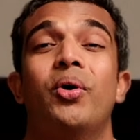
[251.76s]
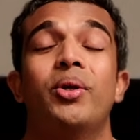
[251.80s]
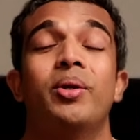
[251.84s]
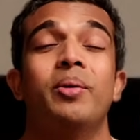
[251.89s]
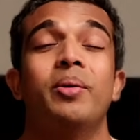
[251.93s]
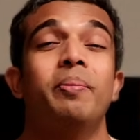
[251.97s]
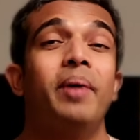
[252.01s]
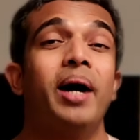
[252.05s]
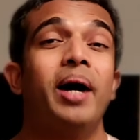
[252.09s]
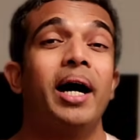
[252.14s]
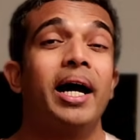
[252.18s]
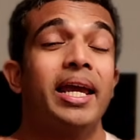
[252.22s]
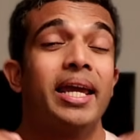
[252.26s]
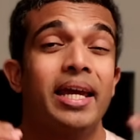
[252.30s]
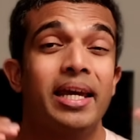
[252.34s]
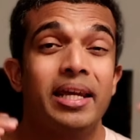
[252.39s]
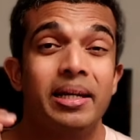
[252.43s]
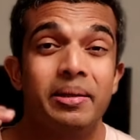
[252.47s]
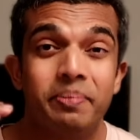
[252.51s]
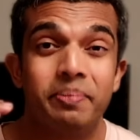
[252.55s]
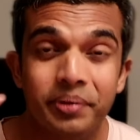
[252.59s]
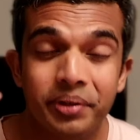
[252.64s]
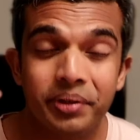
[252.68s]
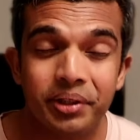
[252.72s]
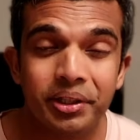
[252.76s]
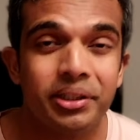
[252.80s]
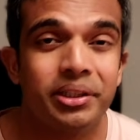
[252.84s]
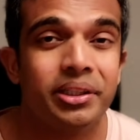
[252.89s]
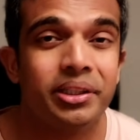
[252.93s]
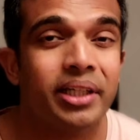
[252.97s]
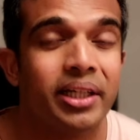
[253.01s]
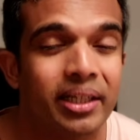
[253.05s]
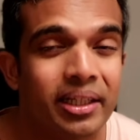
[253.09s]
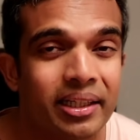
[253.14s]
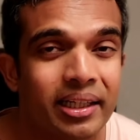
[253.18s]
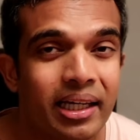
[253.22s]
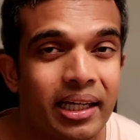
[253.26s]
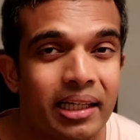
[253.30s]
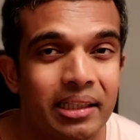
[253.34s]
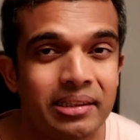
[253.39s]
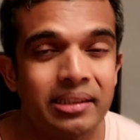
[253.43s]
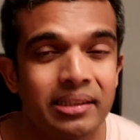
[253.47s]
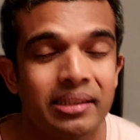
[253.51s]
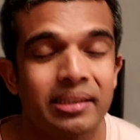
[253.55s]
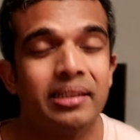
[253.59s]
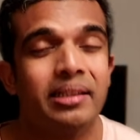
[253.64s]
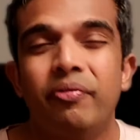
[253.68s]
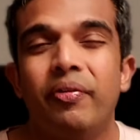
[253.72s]
you buy an appreciating
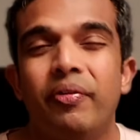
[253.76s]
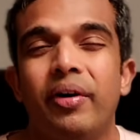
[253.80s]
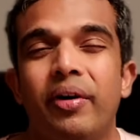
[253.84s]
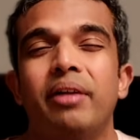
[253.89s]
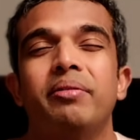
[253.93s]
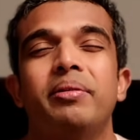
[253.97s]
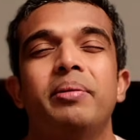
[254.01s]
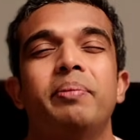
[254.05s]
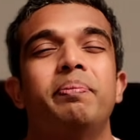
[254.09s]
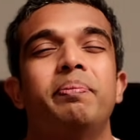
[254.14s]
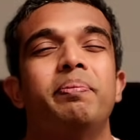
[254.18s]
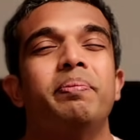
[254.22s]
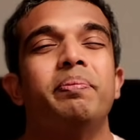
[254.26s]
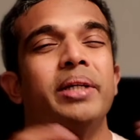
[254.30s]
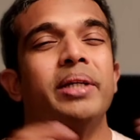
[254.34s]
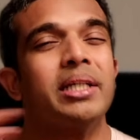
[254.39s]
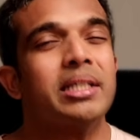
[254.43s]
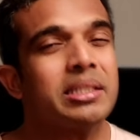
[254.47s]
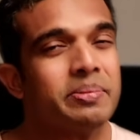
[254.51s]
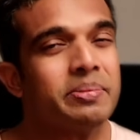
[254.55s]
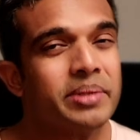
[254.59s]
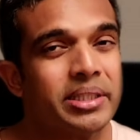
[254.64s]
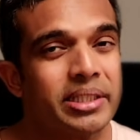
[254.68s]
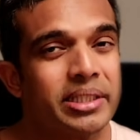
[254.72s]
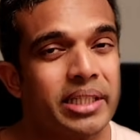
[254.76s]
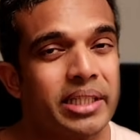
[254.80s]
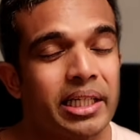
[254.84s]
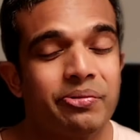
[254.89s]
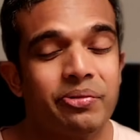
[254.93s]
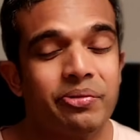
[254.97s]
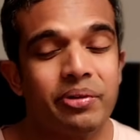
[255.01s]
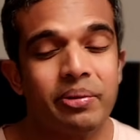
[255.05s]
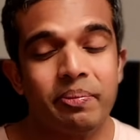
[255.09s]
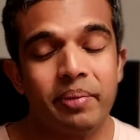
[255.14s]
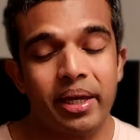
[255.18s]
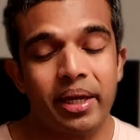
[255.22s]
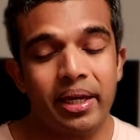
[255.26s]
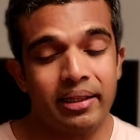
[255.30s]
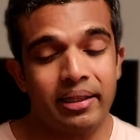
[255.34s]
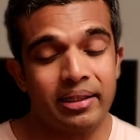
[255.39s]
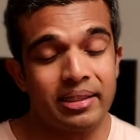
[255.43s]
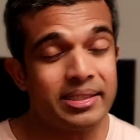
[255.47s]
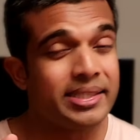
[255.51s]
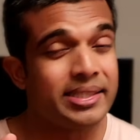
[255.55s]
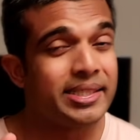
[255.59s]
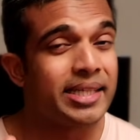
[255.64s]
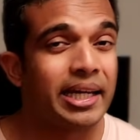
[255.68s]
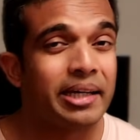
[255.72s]
asset. One of the biggest mistakes we make the
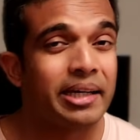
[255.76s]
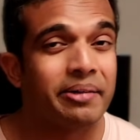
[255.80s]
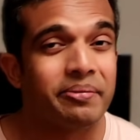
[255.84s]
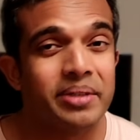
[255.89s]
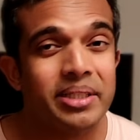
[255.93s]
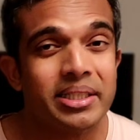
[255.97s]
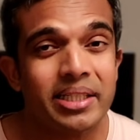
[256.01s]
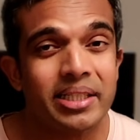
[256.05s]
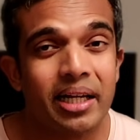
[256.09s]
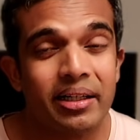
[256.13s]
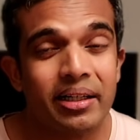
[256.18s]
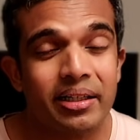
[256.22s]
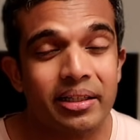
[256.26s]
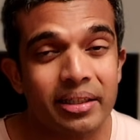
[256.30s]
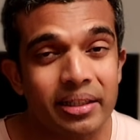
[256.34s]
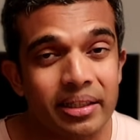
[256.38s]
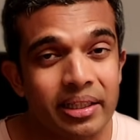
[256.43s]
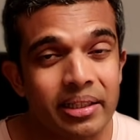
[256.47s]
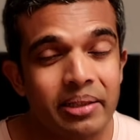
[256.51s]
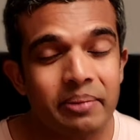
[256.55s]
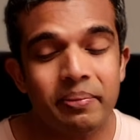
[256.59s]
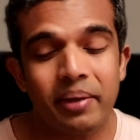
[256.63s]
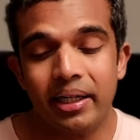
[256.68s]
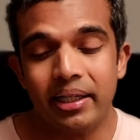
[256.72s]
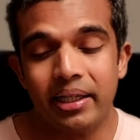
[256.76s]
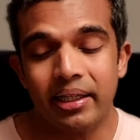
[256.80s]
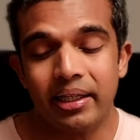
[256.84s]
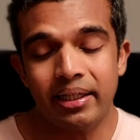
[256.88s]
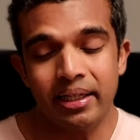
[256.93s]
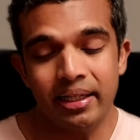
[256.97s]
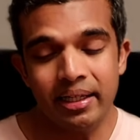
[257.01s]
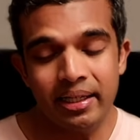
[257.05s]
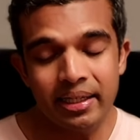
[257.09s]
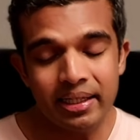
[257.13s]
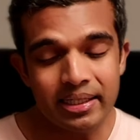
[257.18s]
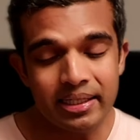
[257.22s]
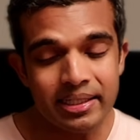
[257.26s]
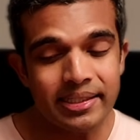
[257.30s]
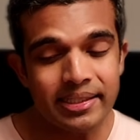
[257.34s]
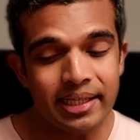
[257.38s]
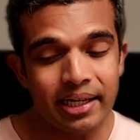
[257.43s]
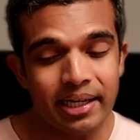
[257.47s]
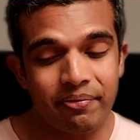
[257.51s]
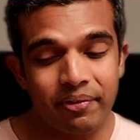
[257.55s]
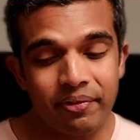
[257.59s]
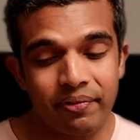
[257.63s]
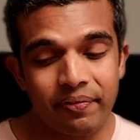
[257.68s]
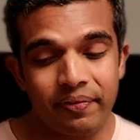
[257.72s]
second we start earning money is
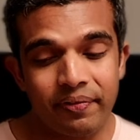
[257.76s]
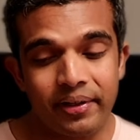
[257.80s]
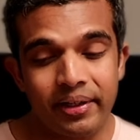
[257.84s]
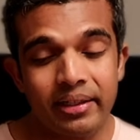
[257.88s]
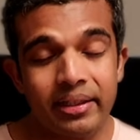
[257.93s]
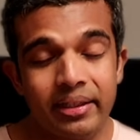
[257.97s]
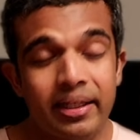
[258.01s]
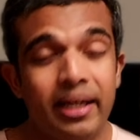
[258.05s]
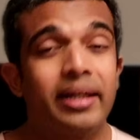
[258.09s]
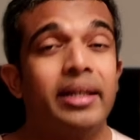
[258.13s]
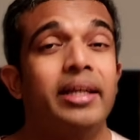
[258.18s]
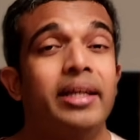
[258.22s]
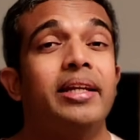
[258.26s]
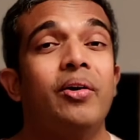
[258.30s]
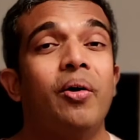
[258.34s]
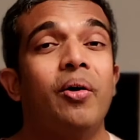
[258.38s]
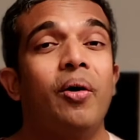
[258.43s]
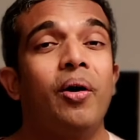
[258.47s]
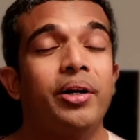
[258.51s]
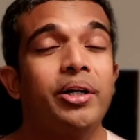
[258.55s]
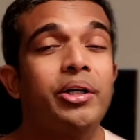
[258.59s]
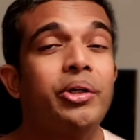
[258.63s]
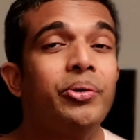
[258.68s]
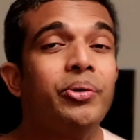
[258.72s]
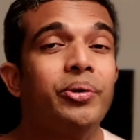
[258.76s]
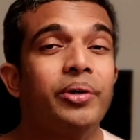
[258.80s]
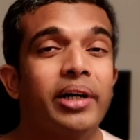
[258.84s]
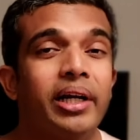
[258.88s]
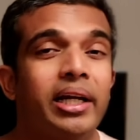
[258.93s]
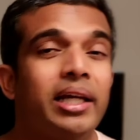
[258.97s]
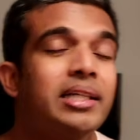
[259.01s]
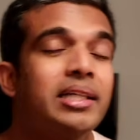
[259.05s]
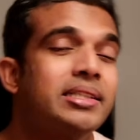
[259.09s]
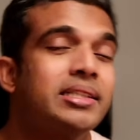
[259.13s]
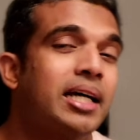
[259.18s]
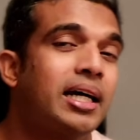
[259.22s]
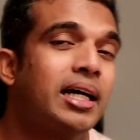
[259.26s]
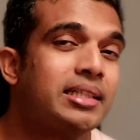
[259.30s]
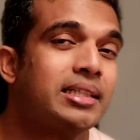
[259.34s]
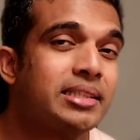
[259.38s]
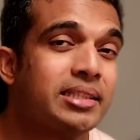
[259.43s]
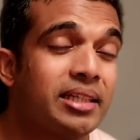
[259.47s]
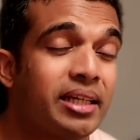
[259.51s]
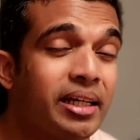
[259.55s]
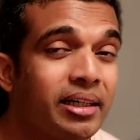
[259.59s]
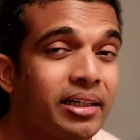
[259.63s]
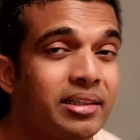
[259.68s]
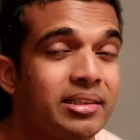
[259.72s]
that we feel that in order to raise our
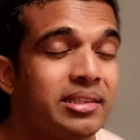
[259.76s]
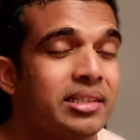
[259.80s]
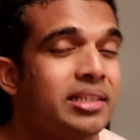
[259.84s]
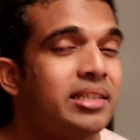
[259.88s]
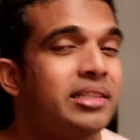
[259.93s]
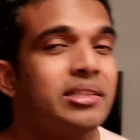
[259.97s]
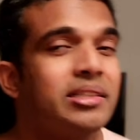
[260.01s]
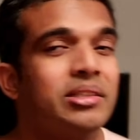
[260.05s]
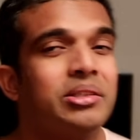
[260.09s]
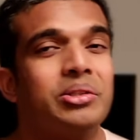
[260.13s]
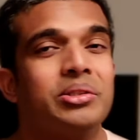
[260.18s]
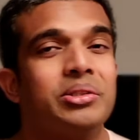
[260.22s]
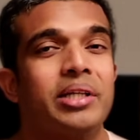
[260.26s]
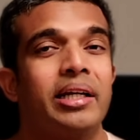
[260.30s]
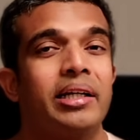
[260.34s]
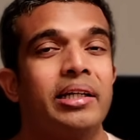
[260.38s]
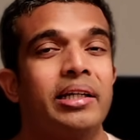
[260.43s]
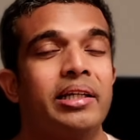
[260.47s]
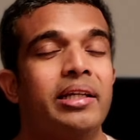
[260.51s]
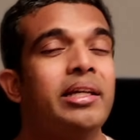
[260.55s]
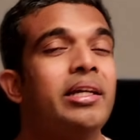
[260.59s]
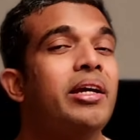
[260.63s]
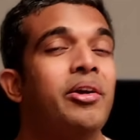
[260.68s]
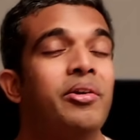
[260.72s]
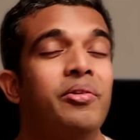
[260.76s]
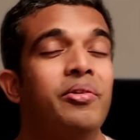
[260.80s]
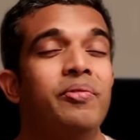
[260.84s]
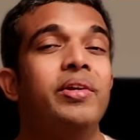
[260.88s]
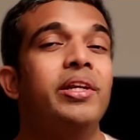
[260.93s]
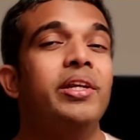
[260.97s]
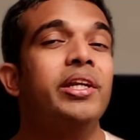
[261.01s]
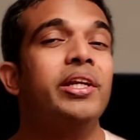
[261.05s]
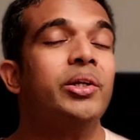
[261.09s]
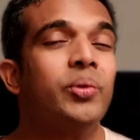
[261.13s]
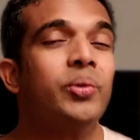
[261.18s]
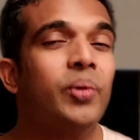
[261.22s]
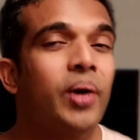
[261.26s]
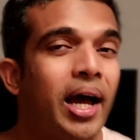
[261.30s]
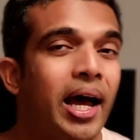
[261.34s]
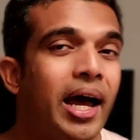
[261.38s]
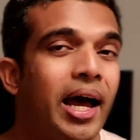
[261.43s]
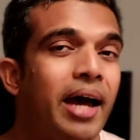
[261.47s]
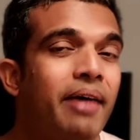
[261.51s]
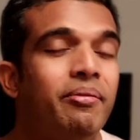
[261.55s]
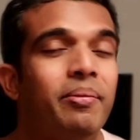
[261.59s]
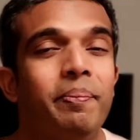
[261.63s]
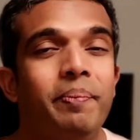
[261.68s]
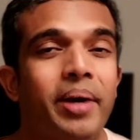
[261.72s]
status in society, we need to
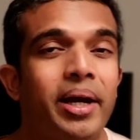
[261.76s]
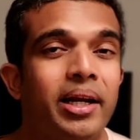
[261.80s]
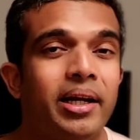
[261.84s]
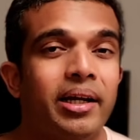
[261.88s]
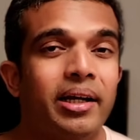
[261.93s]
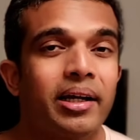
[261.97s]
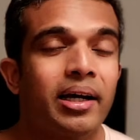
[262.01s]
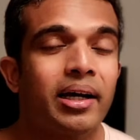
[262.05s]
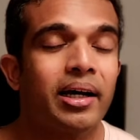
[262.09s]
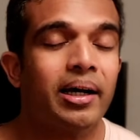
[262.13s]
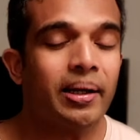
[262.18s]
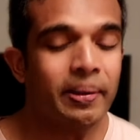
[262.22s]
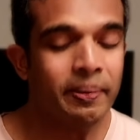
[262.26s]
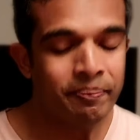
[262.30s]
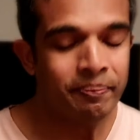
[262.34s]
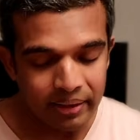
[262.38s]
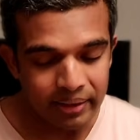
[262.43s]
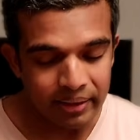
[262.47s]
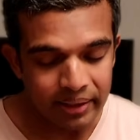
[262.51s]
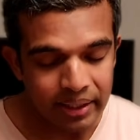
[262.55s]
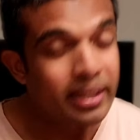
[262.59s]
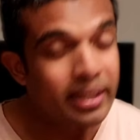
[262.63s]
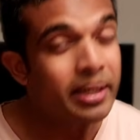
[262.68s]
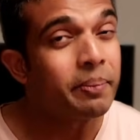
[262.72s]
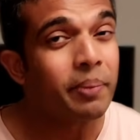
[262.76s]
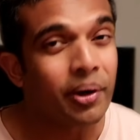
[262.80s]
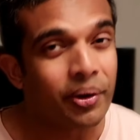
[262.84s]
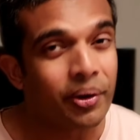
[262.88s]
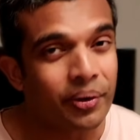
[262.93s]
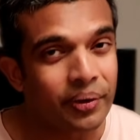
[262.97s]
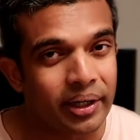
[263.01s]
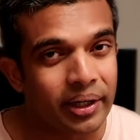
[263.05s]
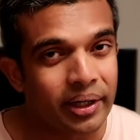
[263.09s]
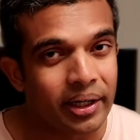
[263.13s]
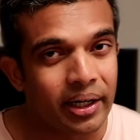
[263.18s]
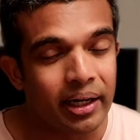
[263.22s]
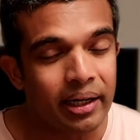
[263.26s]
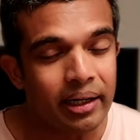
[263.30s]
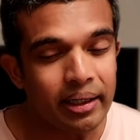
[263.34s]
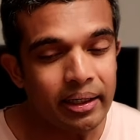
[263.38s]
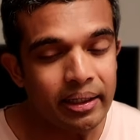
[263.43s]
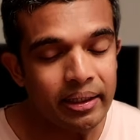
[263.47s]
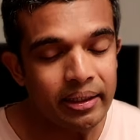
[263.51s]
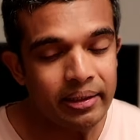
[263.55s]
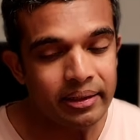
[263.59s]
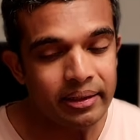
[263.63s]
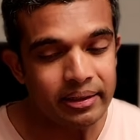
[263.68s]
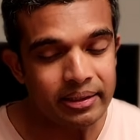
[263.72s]
have a better car. Think about a
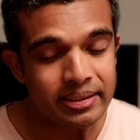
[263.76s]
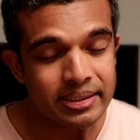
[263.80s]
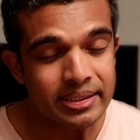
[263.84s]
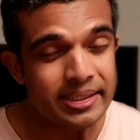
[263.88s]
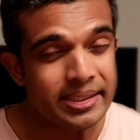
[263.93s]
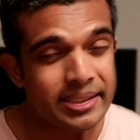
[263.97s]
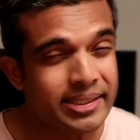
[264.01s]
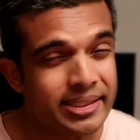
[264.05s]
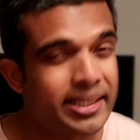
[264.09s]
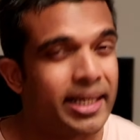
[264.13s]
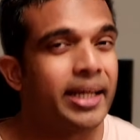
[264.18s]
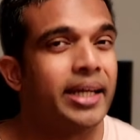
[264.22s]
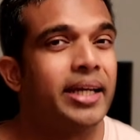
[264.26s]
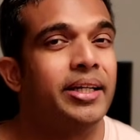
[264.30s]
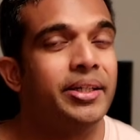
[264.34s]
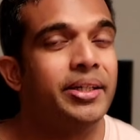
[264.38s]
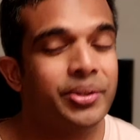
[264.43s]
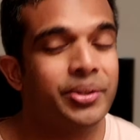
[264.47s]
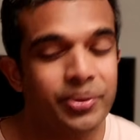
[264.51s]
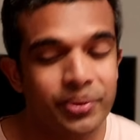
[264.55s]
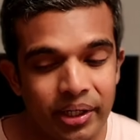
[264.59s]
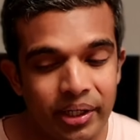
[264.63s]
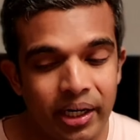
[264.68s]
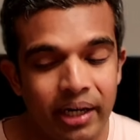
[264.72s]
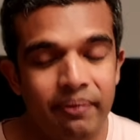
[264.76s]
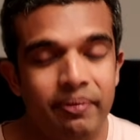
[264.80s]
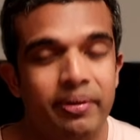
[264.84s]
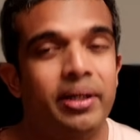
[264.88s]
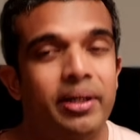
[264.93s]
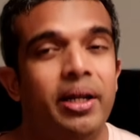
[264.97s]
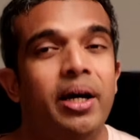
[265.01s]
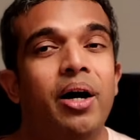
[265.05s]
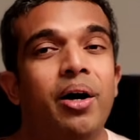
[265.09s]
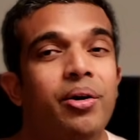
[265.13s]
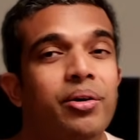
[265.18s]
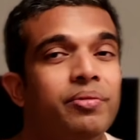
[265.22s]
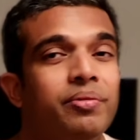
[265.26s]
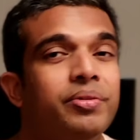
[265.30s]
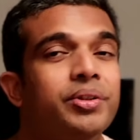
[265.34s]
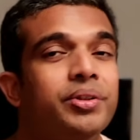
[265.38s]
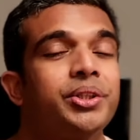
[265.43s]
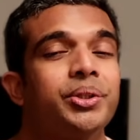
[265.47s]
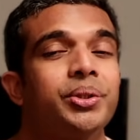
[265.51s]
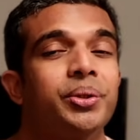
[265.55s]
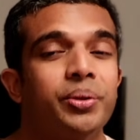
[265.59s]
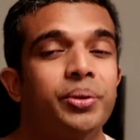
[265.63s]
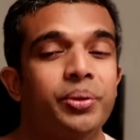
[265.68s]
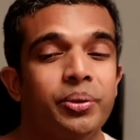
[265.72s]
car. The second you drive it out of a
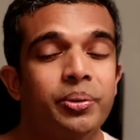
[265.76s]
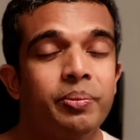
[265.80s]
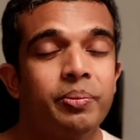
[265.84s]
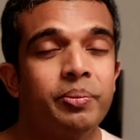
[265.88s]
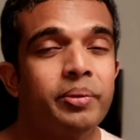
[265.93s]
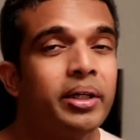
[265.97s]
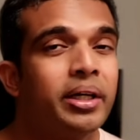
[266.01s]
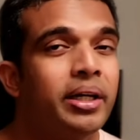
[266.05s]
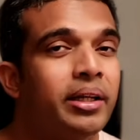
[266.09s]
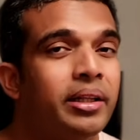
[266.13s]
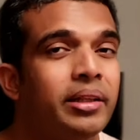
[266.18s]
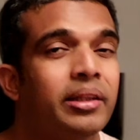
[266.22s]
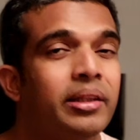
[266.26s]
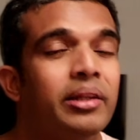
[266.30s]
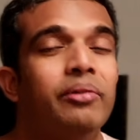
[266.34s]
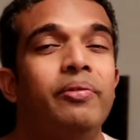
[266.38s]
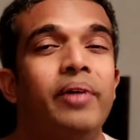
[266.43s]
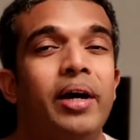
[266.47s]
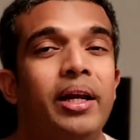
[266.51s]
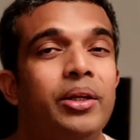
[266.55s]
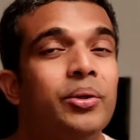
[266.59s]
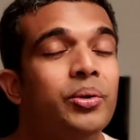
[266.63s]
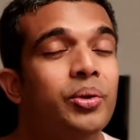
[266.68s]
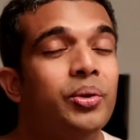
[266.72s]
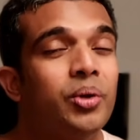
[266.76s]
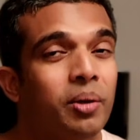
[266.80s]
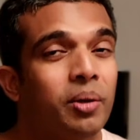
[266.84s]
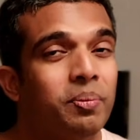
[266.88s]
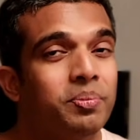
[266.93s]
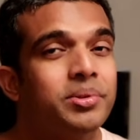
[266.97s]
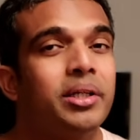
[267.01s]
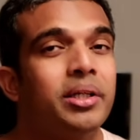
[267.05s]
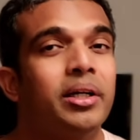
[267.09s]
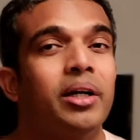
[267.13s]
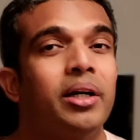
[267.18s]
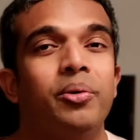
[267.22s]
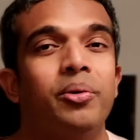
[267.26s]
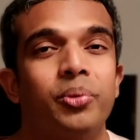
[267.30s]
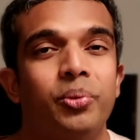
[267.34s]
showroom, the value drops around